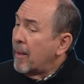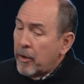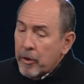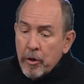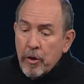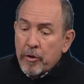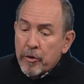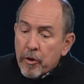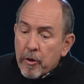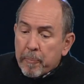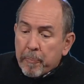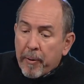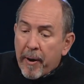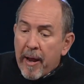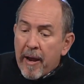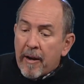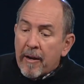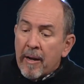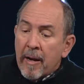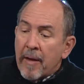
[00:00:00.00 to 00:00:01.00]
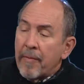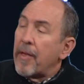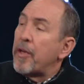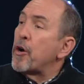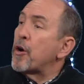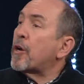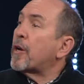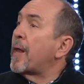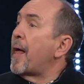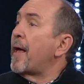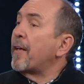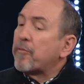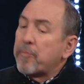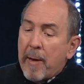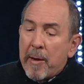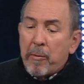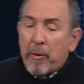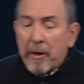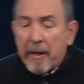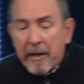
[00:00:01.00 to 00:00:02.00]
You're praying that your
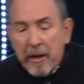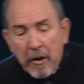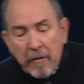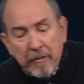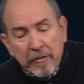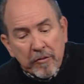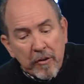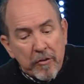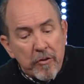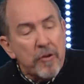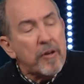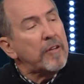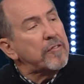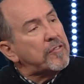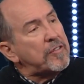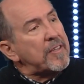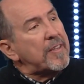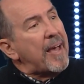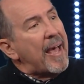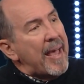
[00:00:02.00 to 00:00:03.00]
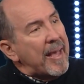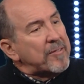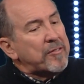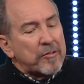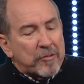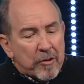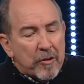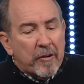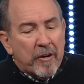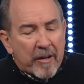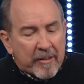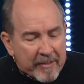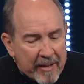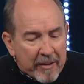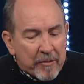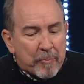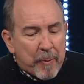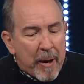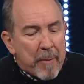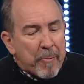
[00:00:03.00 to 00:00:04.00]
classmate will lean over so you can see the answers on her
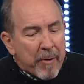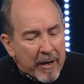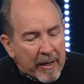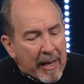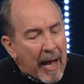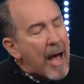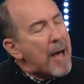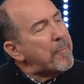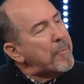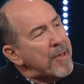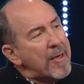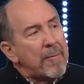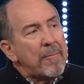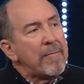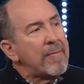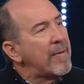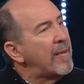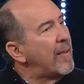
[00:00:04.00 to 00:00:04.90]
test paper and copy them?